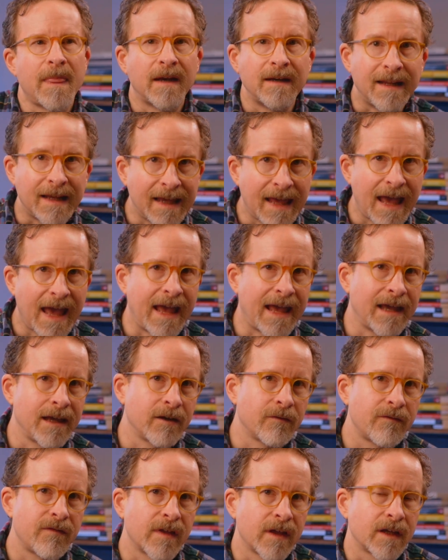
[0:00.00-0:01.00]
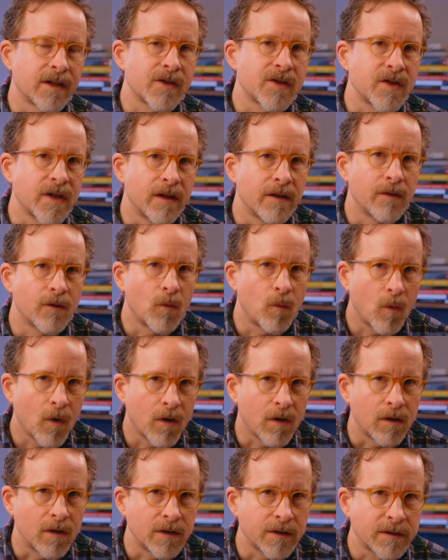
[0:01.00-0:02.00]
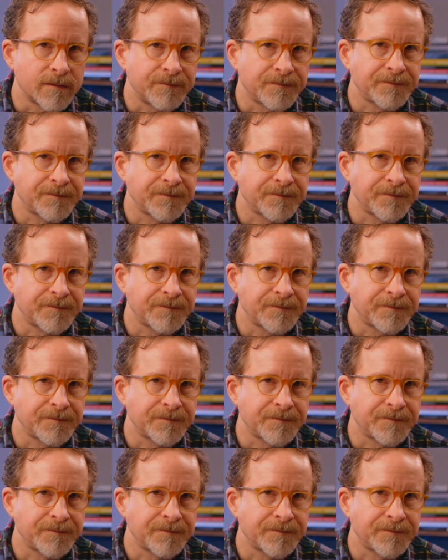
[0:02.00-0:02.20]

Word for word: decay of things in the world.